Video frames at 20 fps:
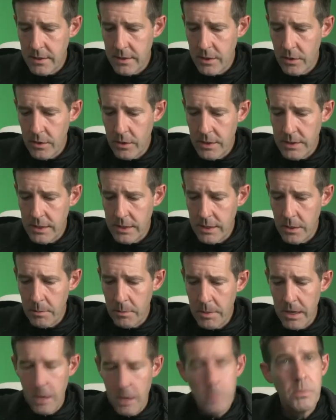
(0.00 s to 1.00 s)
is a little bit of
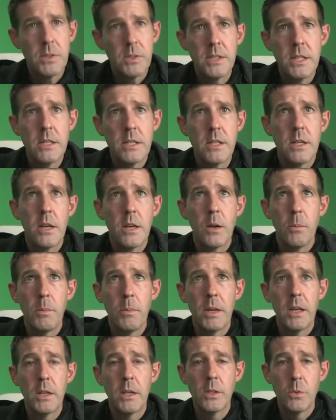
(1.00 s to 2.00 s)
imprecision here
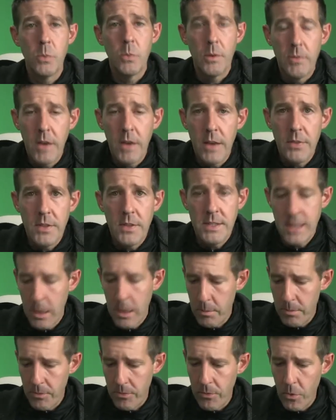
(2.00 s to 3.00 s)
because we've cut this out
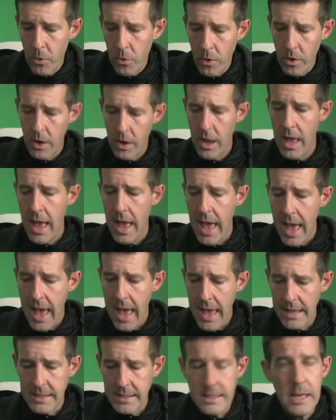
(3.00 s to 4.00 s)
before and
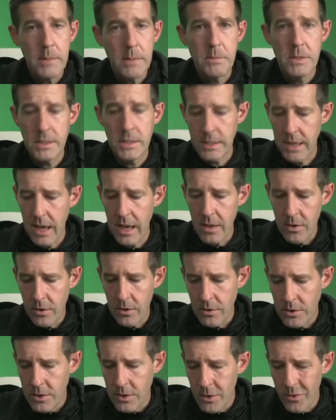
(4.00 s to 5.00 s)
taped it together.
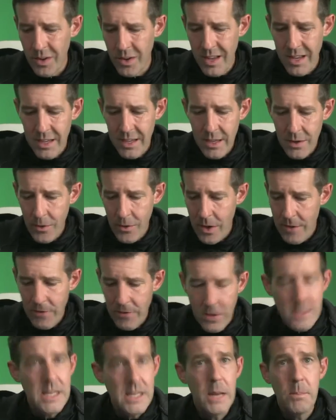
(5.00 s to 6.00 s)
So, you know, if our
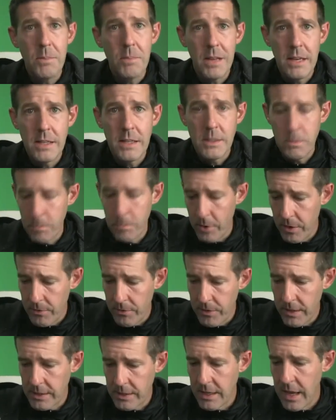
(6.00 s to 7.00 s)
tape line isn't perfect,
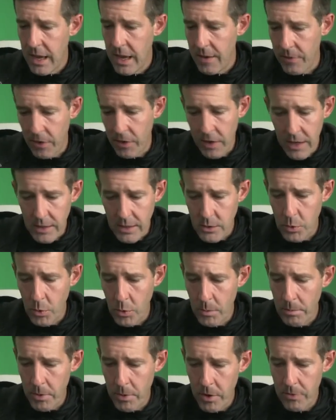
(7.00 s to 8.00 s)
if our cuts weren't
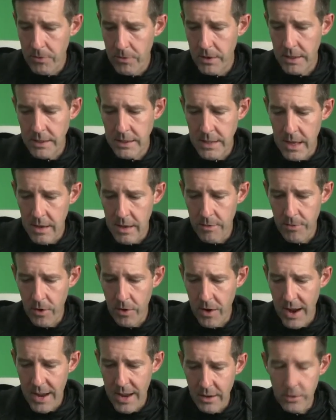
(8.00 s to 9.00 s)
perfect, if our
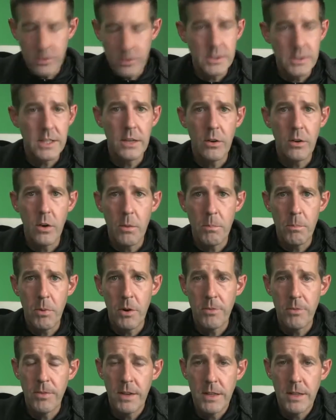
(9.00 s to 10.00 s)
angles here aren't
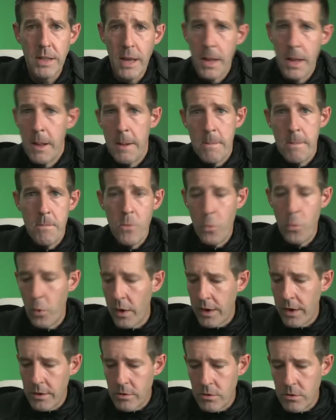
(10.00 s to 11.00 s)
perfect, we're
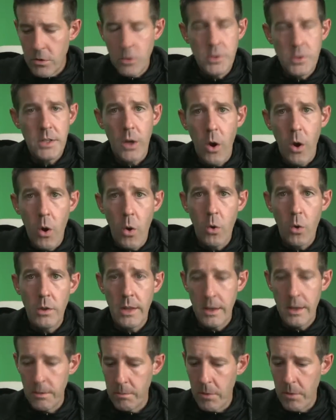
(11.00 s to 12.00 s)
introducing a whole lot of
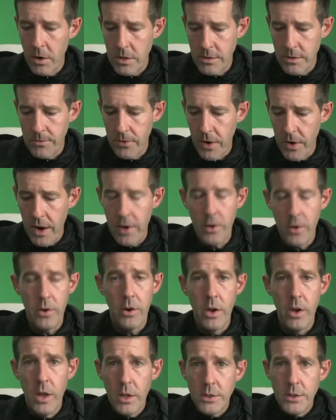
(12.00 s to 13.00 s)
margin for error.
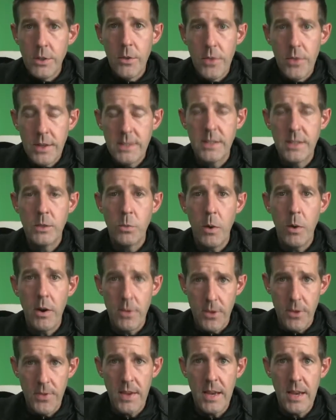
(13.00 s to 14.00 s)
So this is where the
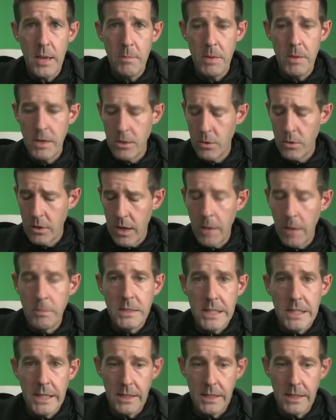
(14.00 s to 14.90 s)
thing I made you comes in.